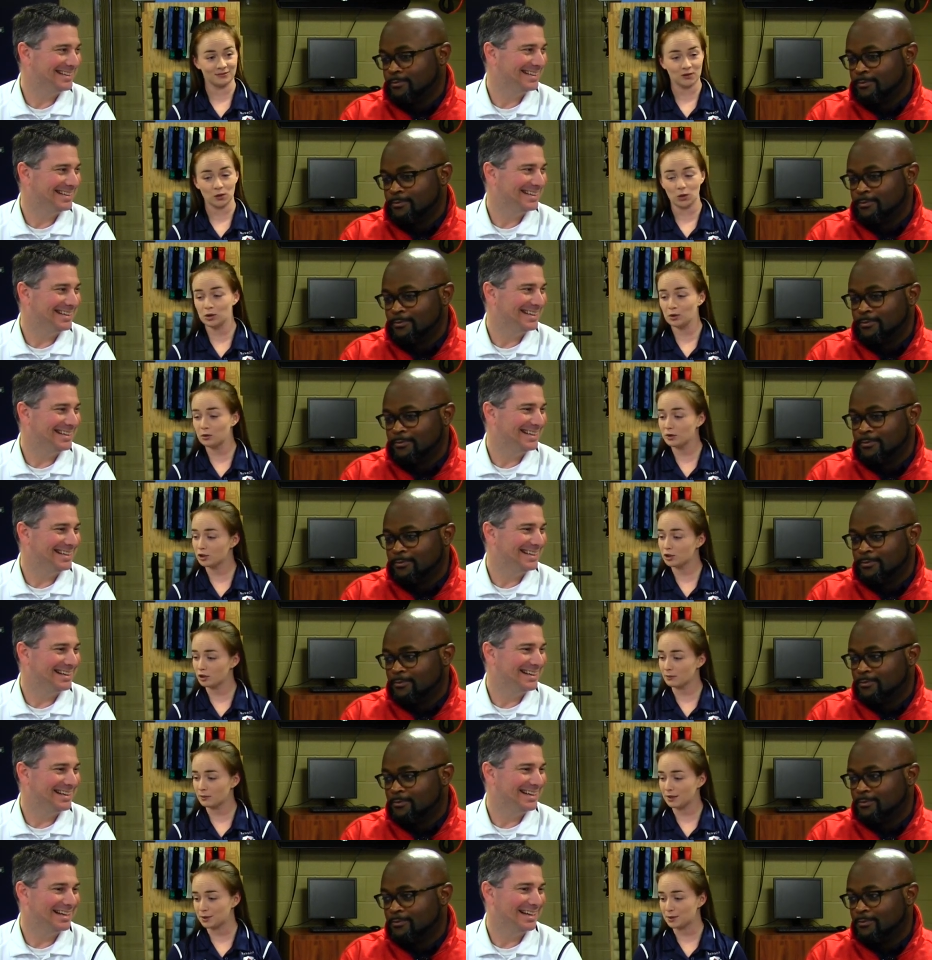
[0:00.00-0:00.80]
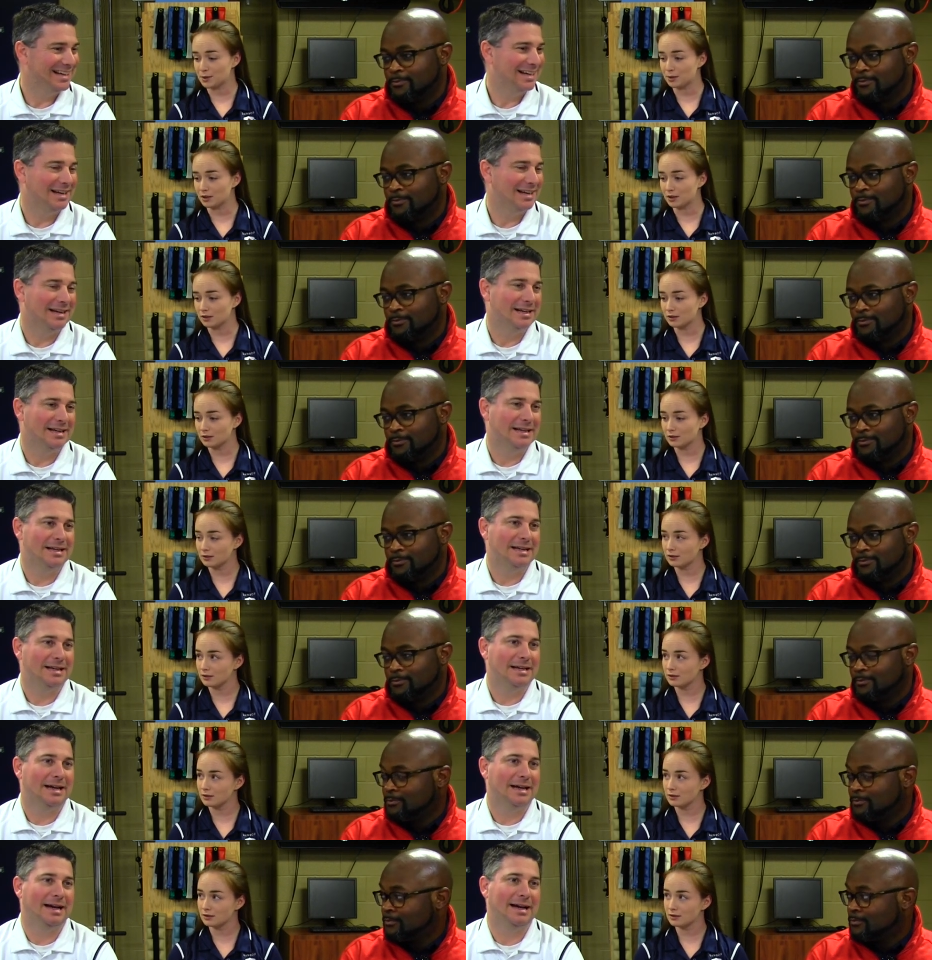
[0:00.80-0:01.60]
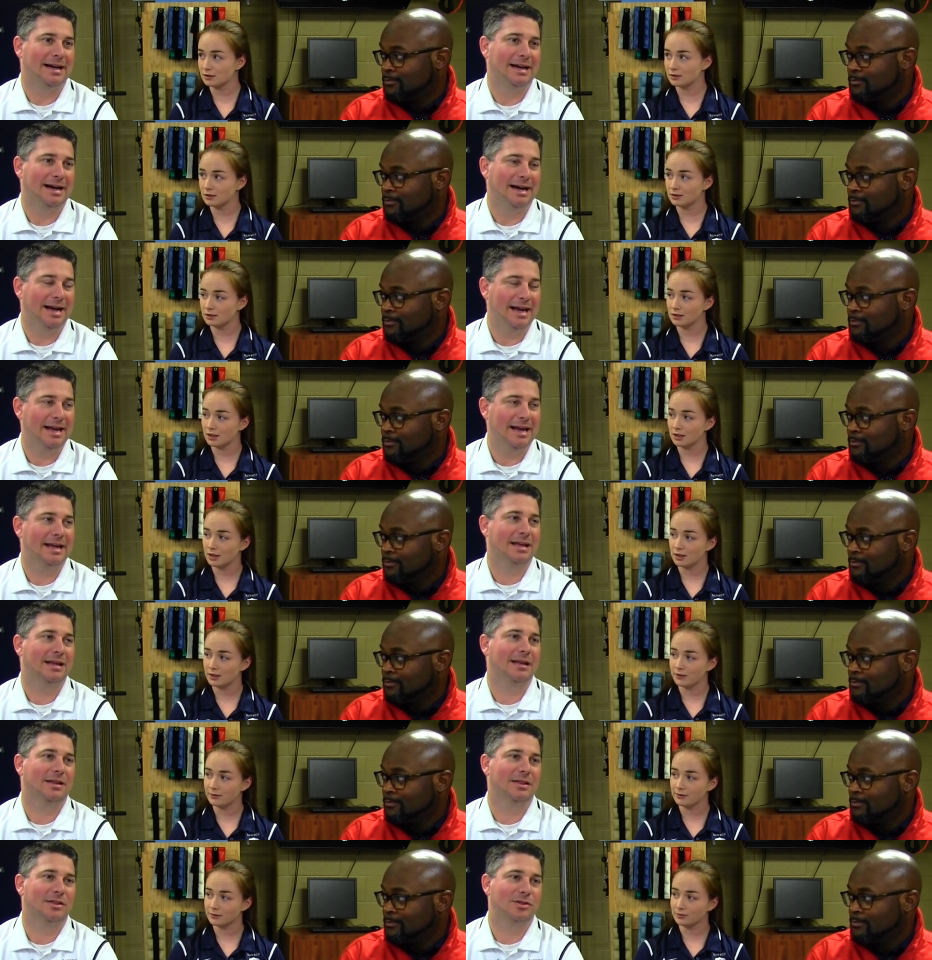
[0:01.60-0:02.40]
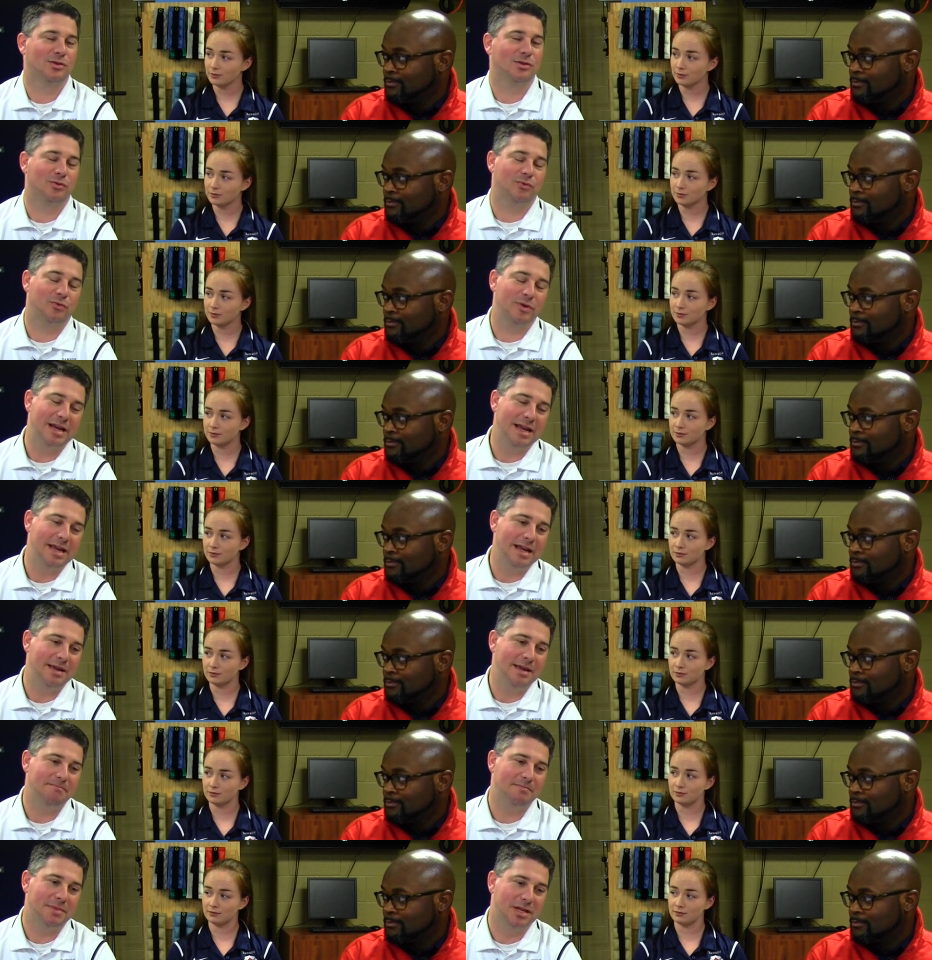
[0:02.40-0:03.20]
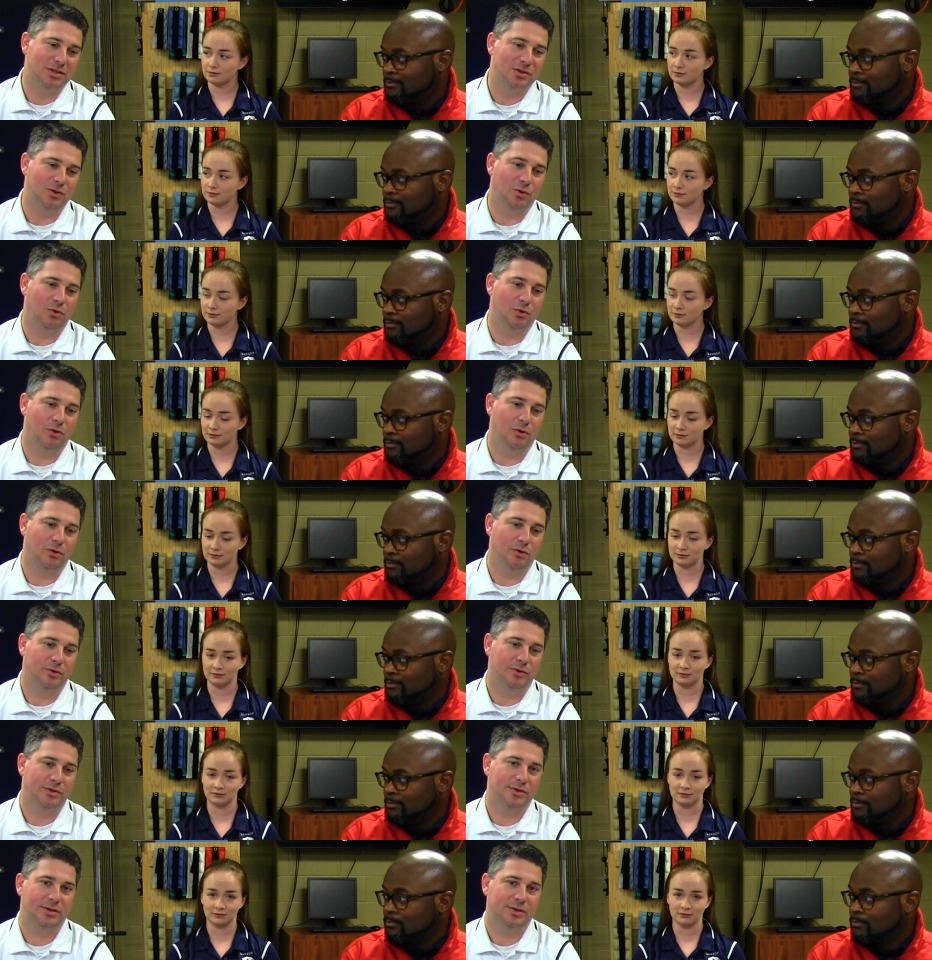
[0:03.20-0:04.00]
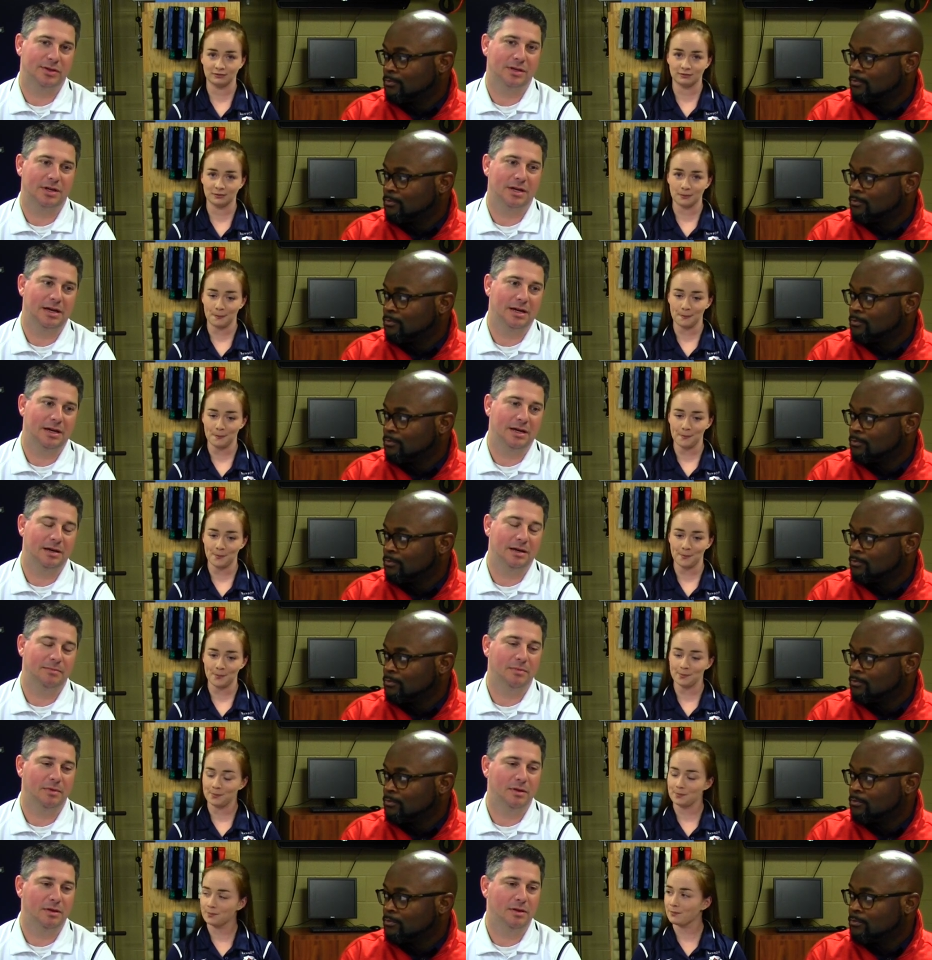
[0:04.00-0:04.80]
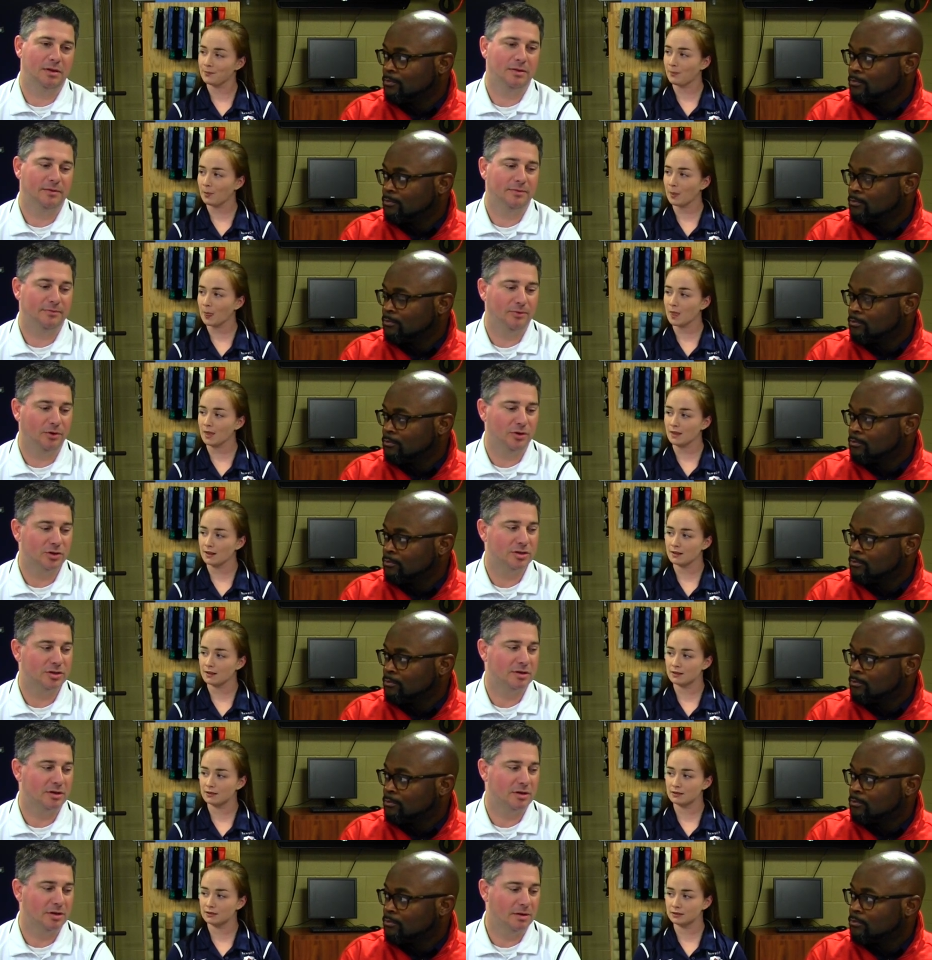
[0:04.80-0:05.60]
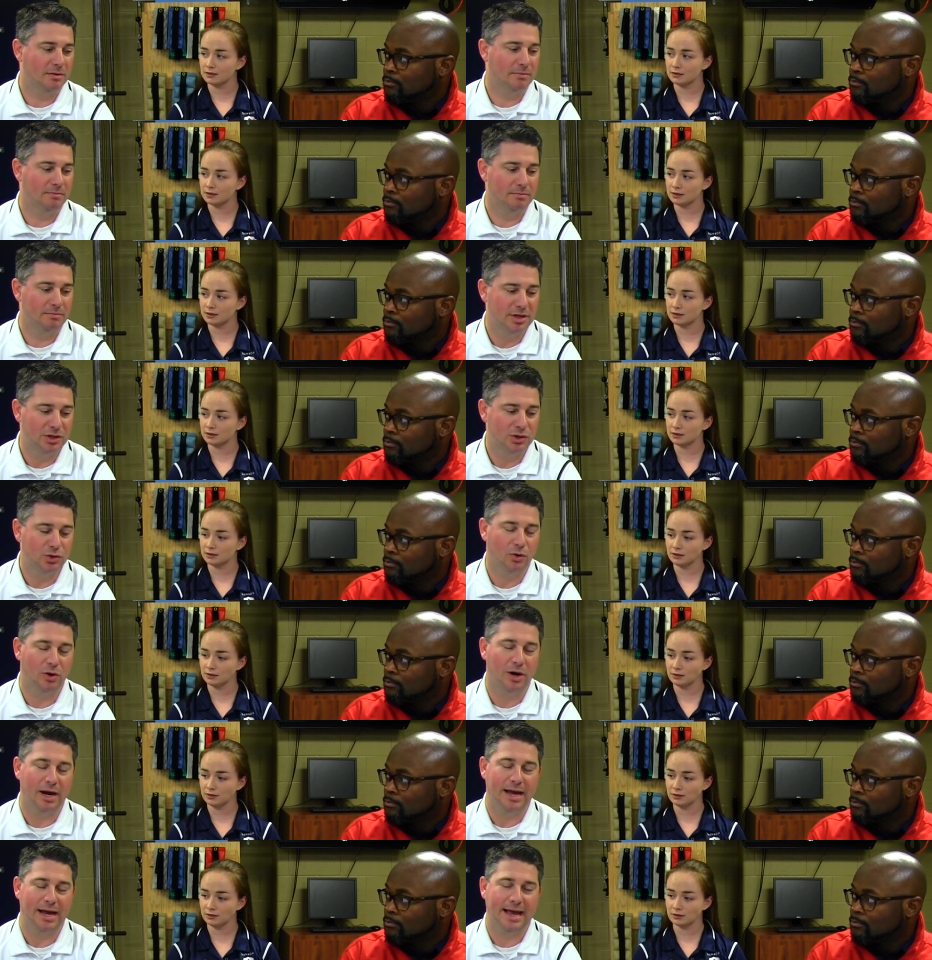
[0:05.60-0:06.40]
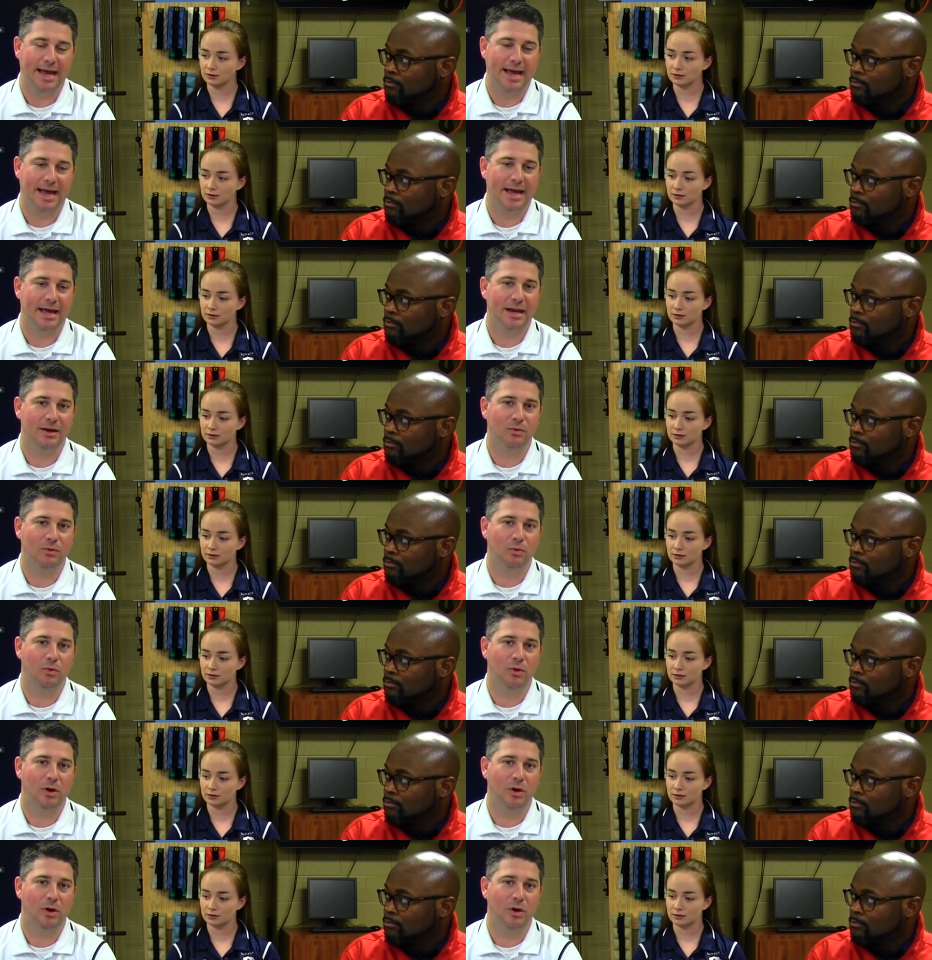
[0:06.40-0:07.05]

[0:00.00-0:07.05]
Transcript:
Speaker 1: Well, who was your mentor?
Speaker 2: I had three mentors. The first mentor I had